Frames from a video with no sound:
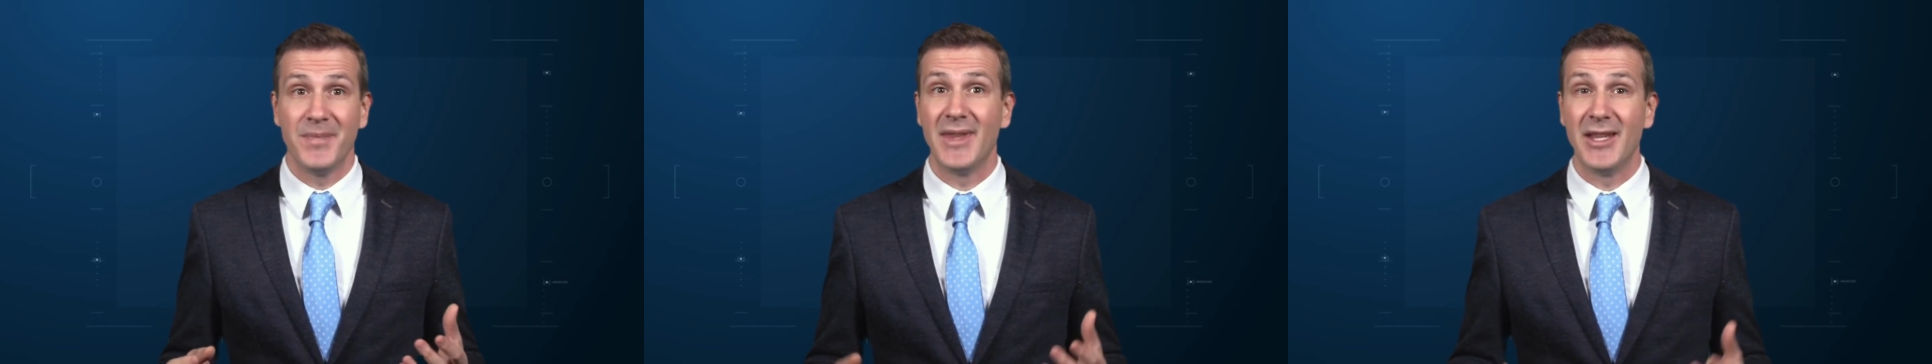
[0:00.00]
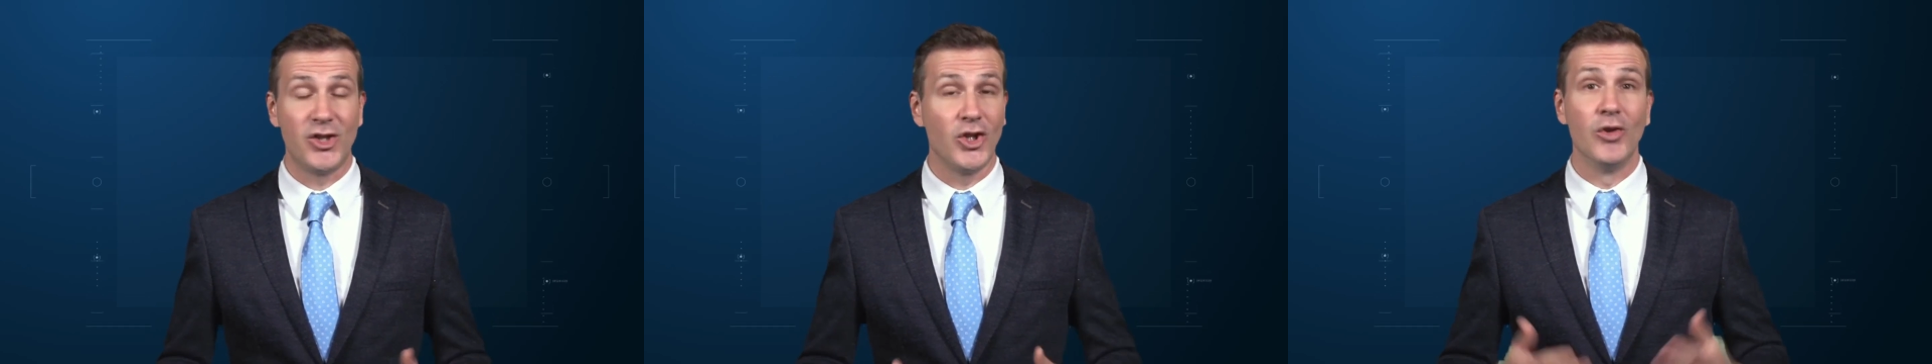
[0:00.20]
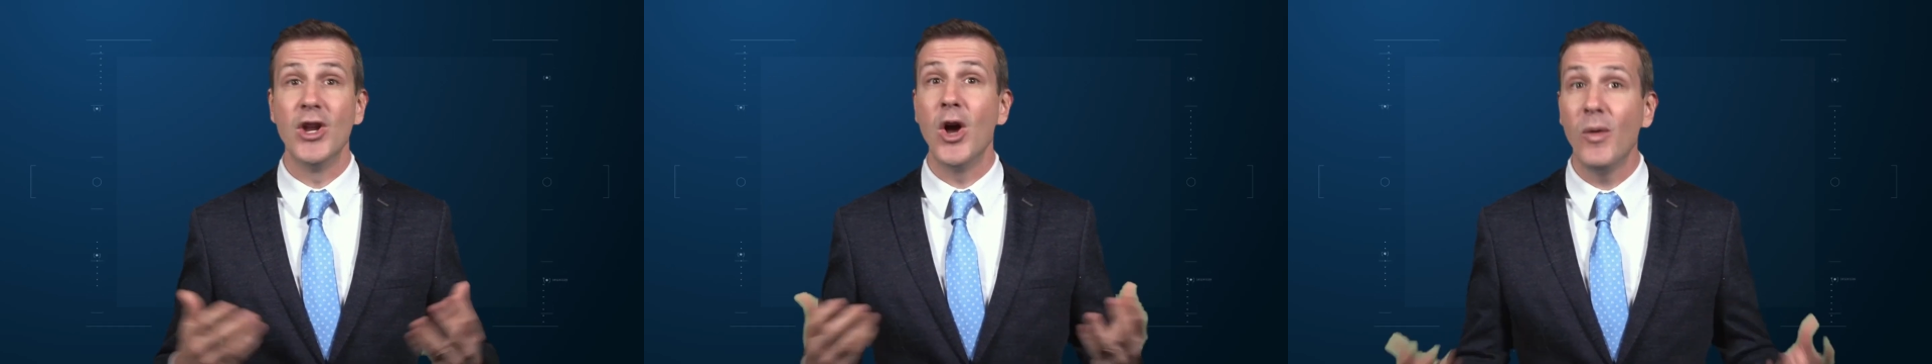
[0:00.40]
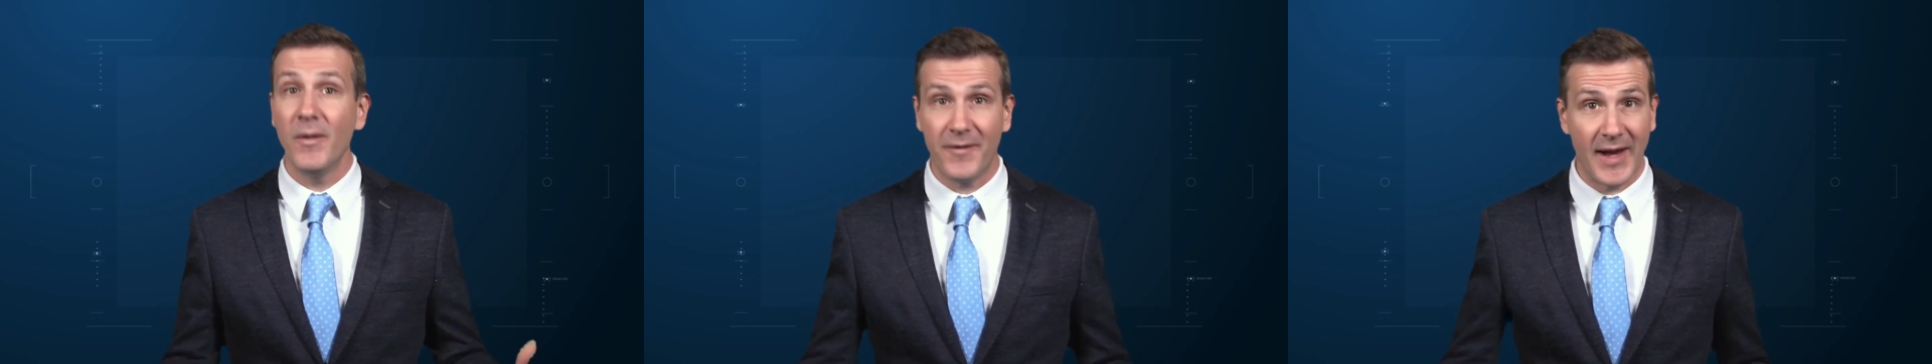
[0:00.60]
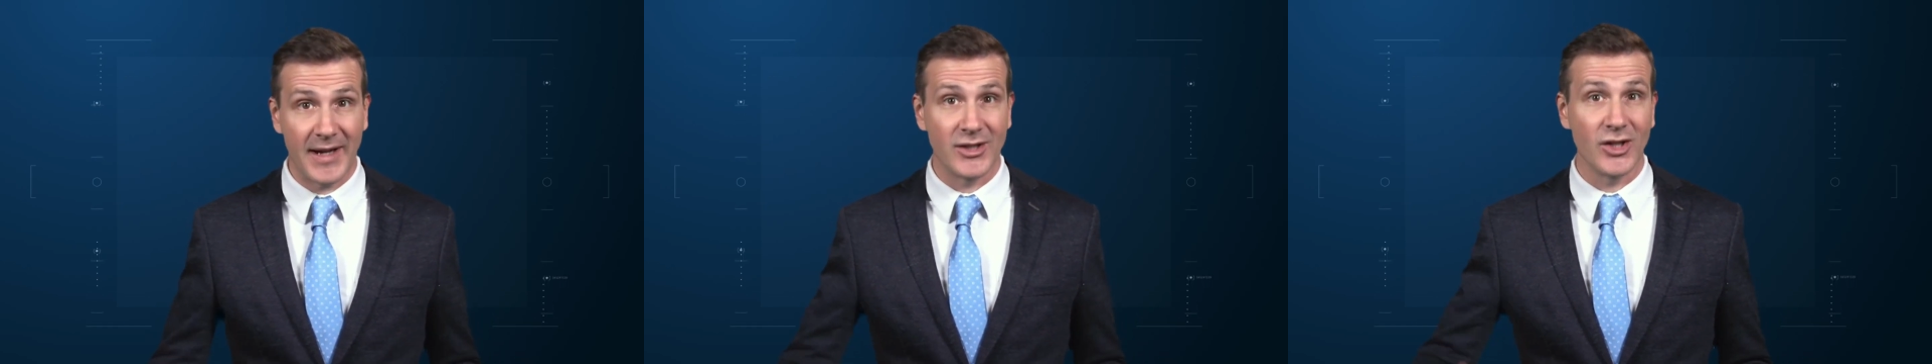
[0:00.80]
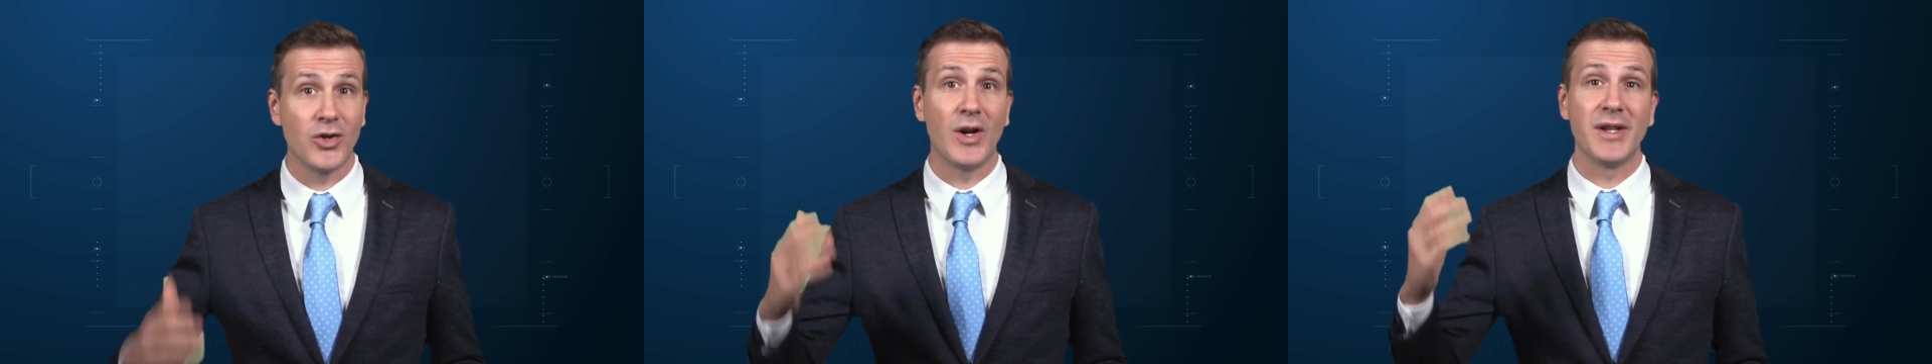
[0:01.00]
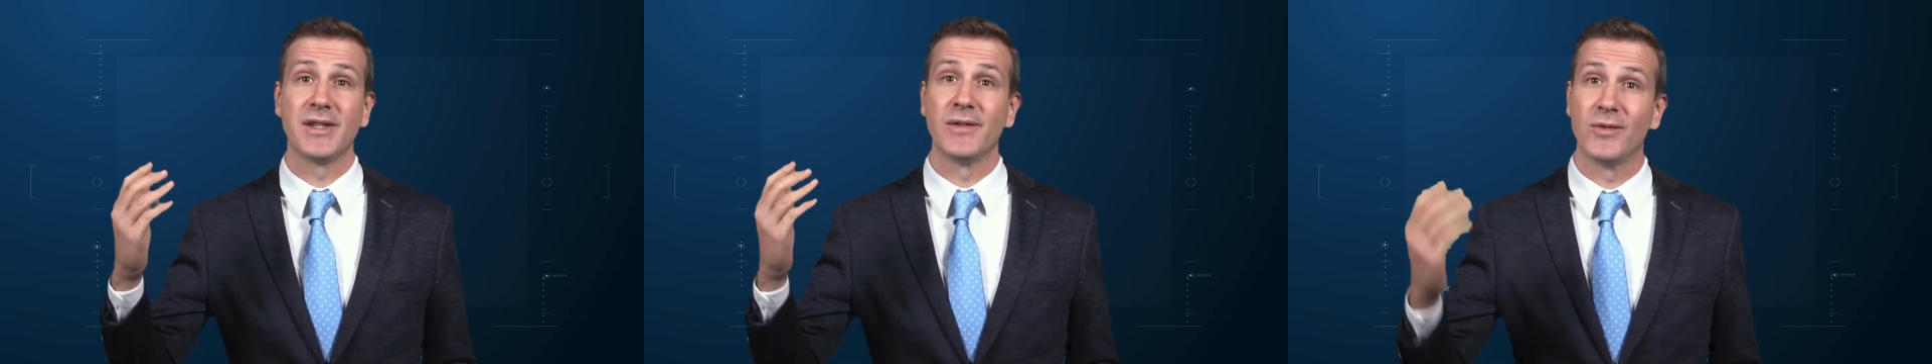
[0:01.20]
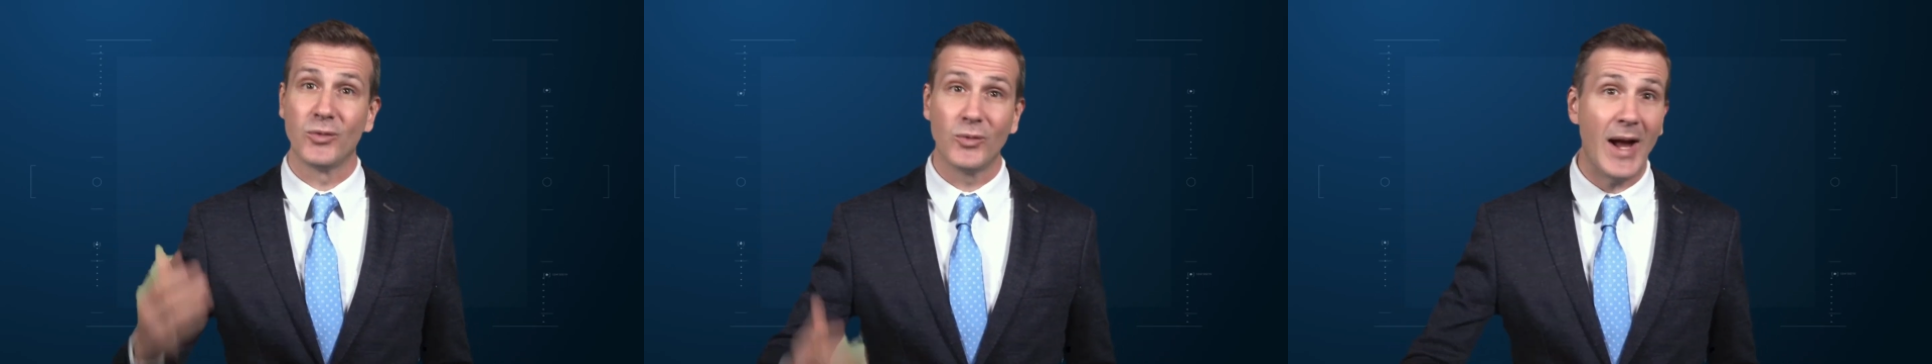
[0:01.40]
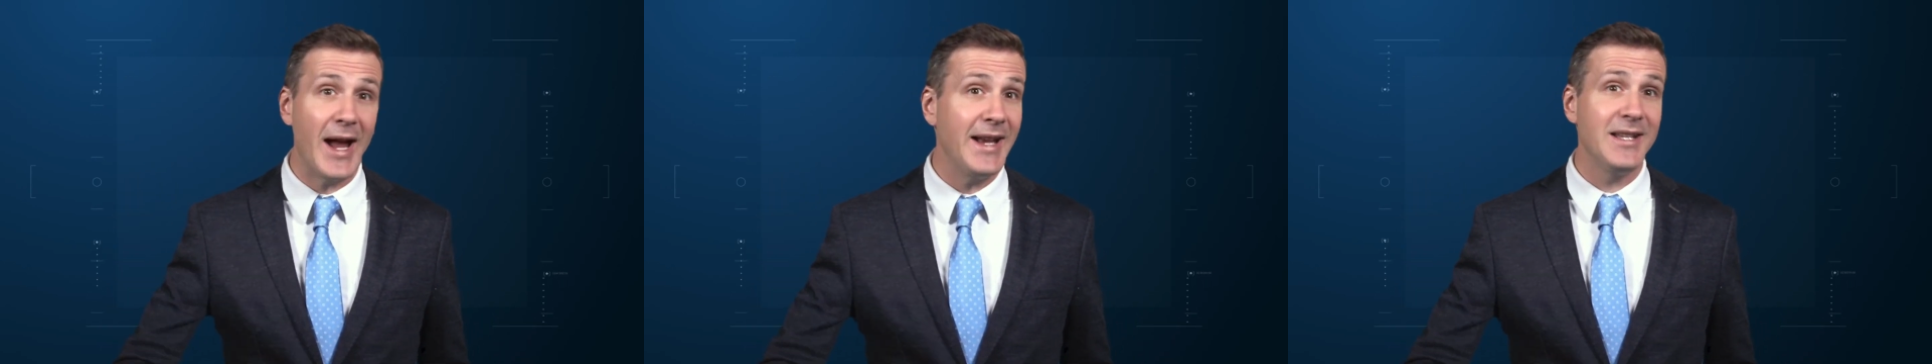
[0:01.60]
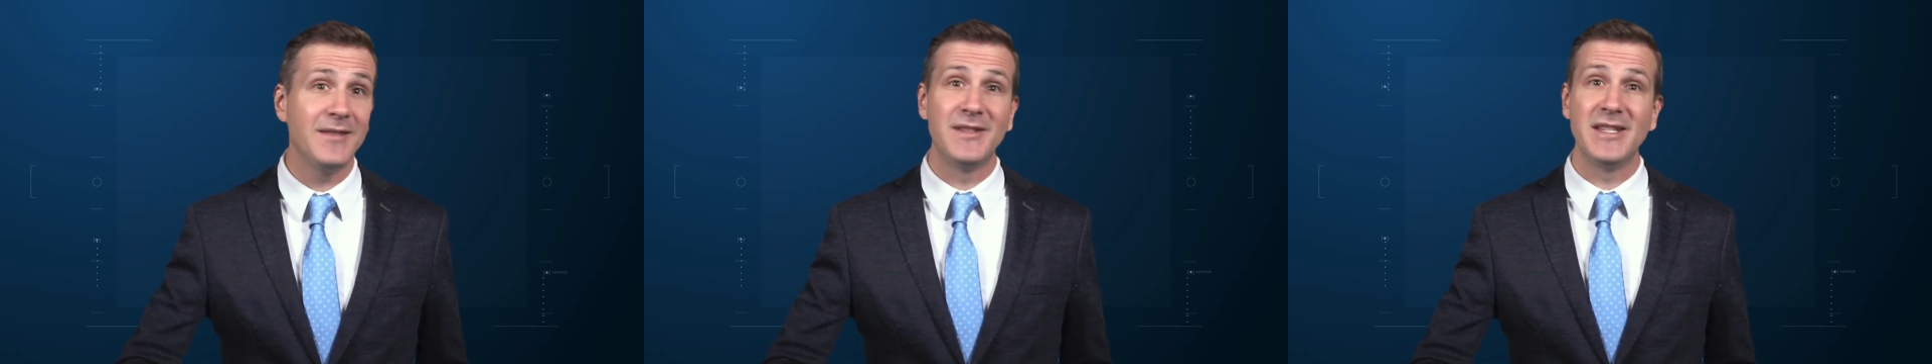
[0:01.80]
that show no effect across a
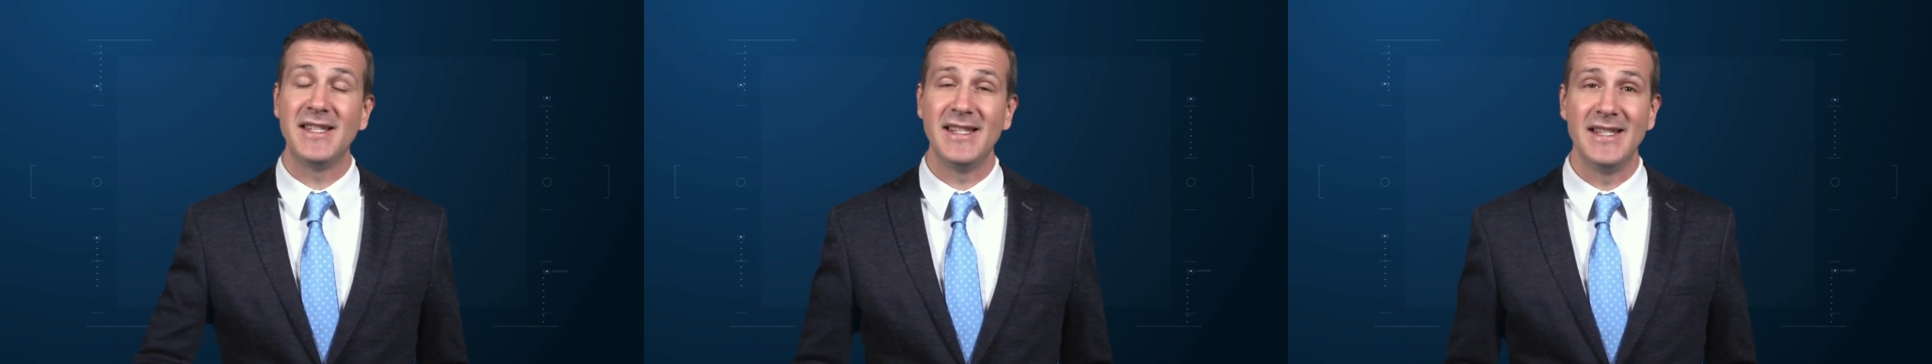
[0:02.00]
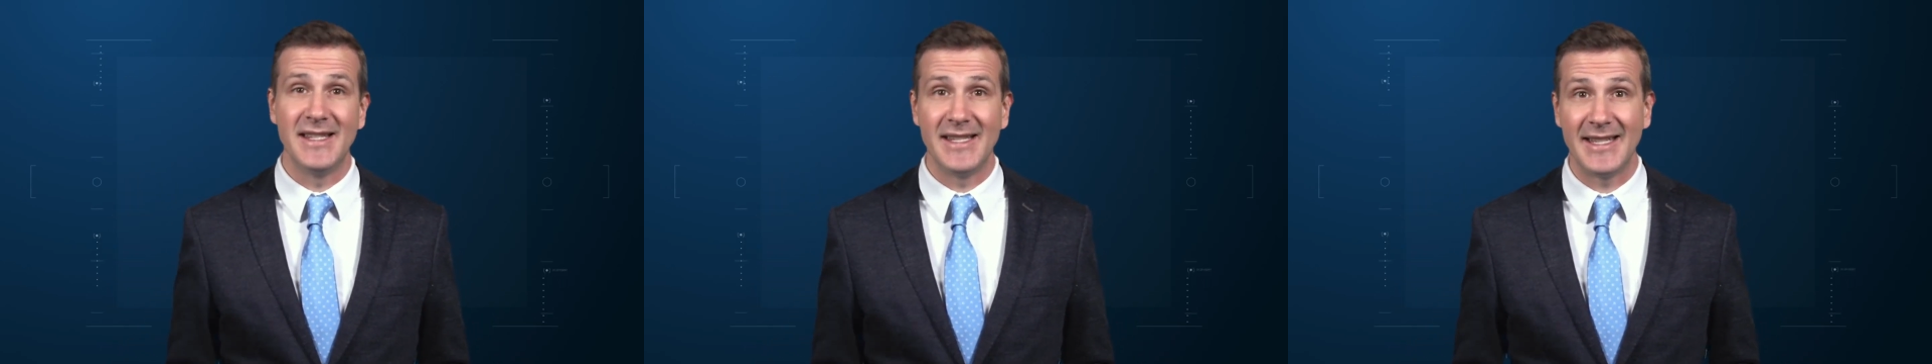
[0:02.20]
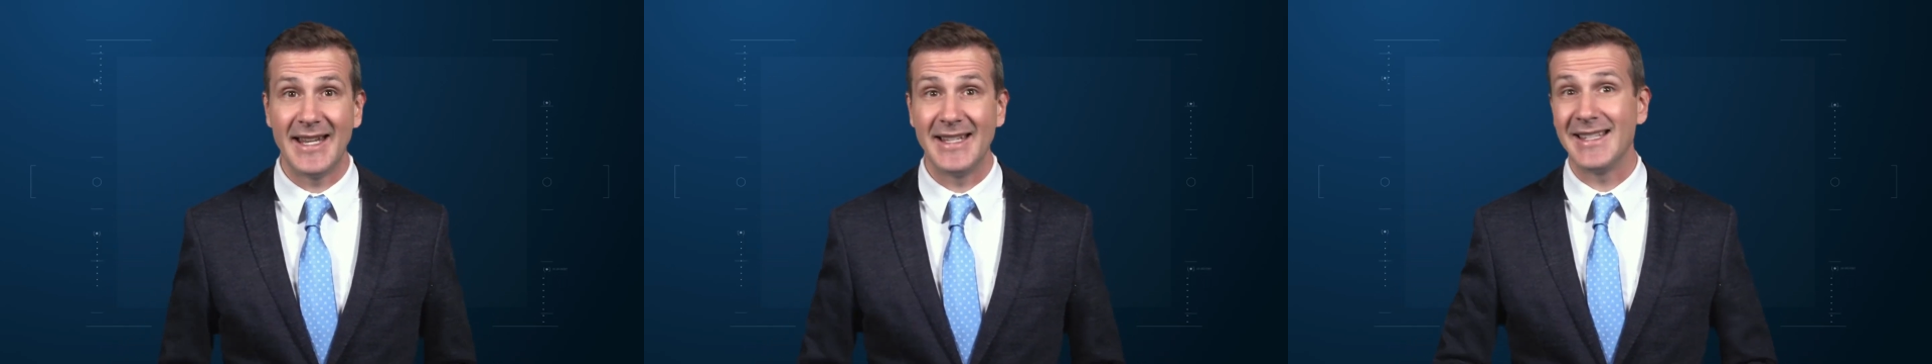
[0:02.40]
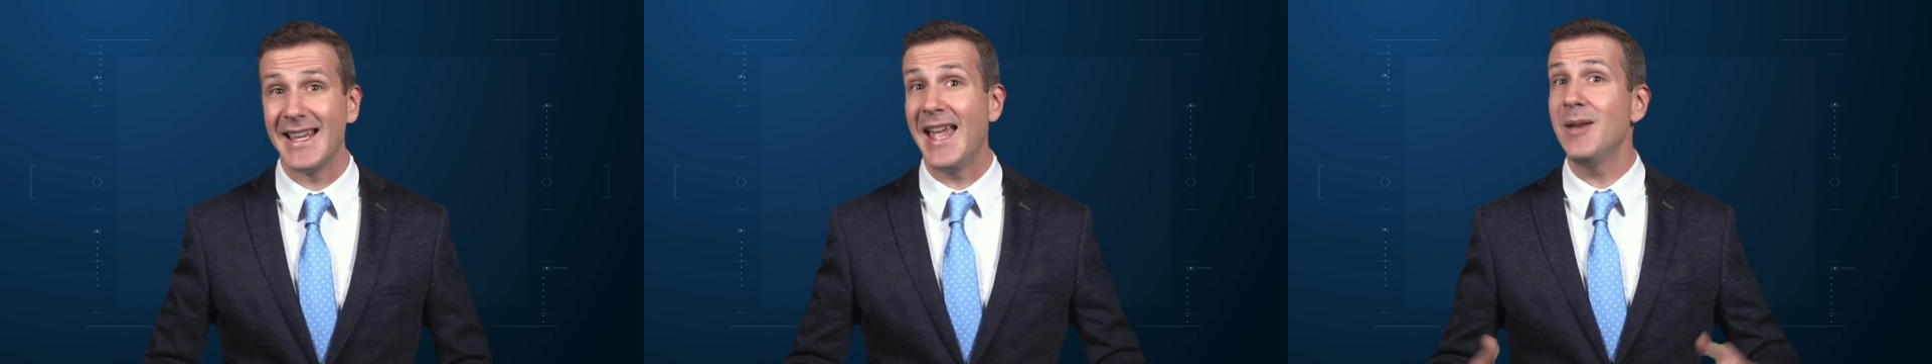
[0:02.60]
variety of disease states